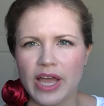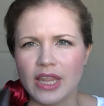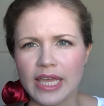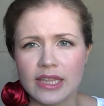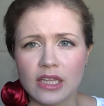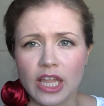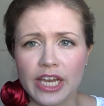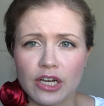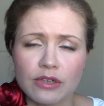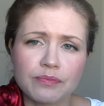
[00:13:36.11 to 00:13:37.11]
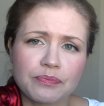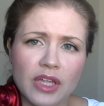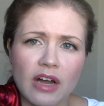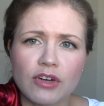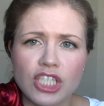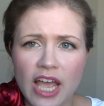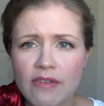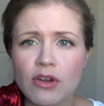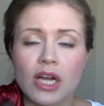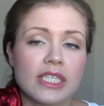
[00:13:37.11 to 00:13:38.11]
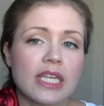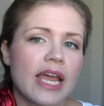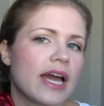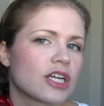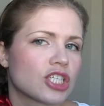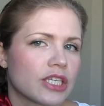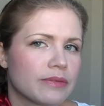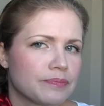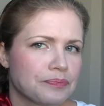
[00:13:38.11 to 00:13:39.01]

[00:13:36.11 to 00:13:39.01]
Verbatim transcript: I like the lighter coverage. I have it on today, actually.